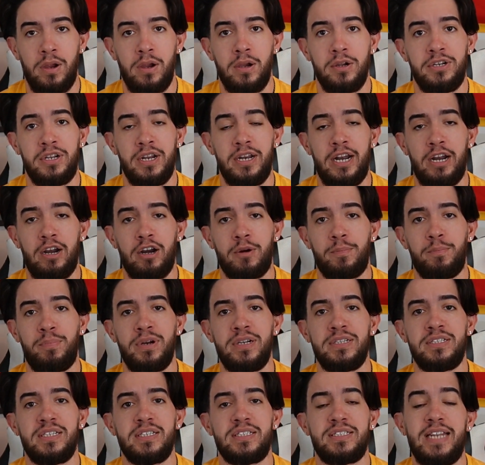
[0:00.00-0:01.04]
Deneric
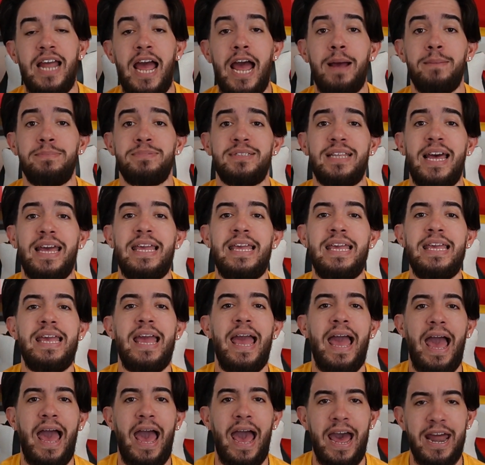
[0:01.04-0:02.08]
Prince's snaps that he
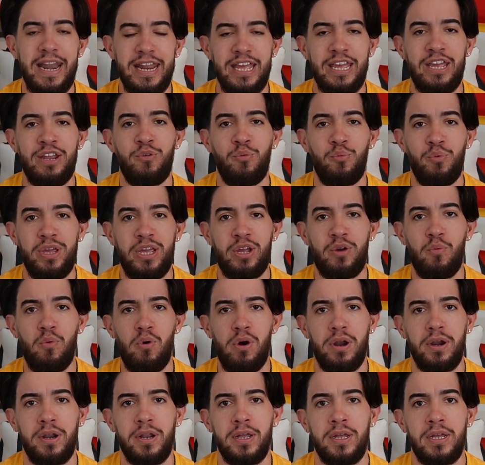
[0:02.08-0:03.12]
had in week
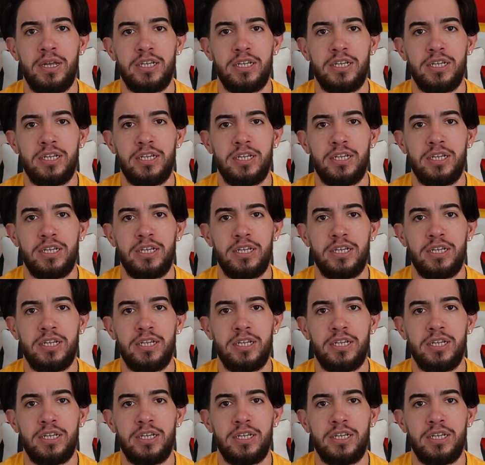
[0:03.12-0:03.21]
1.